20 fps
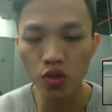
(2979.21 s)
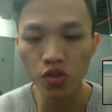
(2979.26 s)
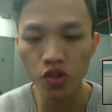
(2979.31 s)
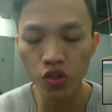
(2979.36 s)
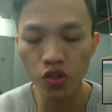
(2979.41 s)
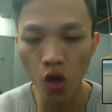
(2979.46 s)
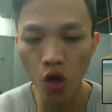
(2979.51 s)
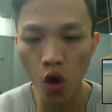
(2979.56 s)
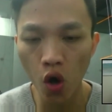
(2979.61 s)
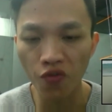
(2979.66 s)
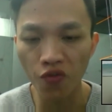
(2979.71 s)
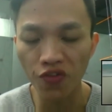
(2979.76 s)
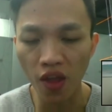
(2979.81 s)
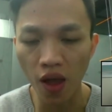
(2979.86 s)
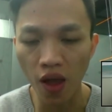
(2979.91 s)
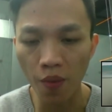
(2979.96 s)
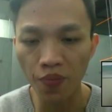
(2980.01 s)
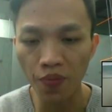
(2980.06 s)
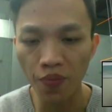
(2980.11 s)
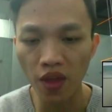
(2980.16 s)
solve
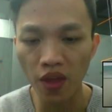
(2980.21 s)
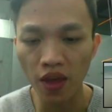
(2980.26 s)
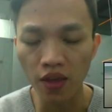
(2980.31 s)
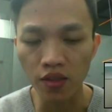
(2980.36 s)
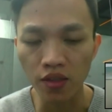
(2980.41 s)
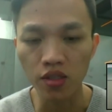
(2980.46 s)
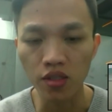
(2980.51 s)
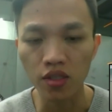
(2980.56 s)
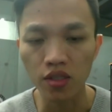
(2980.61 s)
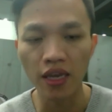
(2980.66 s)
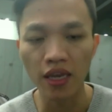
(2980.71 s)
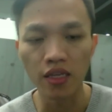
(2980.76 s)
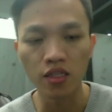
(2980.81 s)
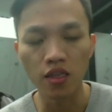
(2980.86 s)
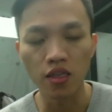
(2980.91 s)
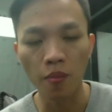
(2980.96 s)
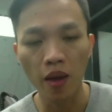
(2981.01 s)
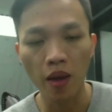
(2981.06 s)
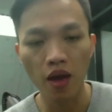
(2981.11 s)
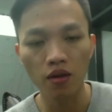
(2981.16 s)
some things
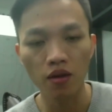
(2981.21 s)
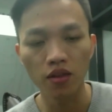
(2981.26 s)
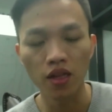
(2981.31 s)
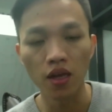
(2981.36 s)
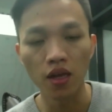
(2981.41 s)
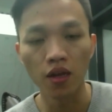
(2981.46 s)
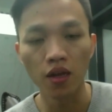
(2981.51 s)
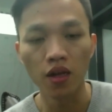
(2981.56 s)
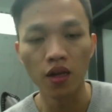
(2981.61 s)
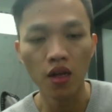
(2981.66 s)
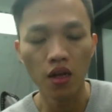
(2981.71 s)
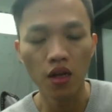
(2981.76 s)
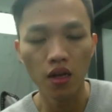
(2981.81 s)
is about the